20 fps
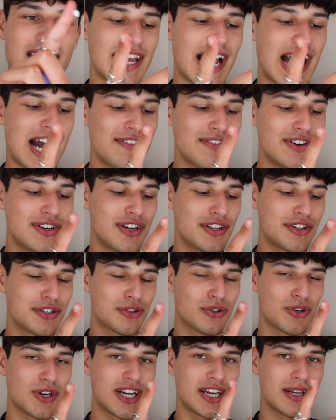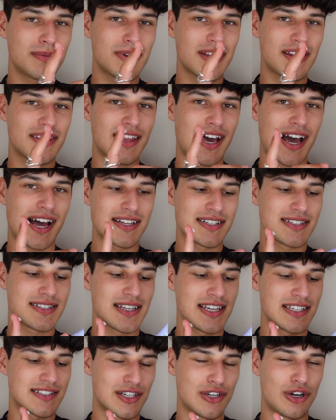They have another cream that
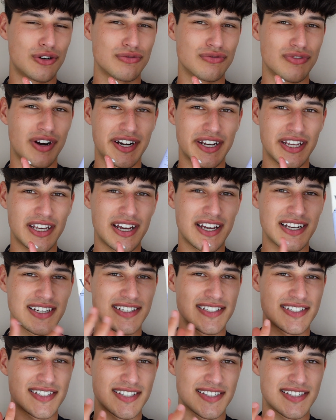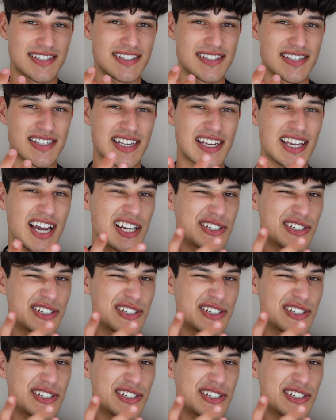is a lot runnier in consistency.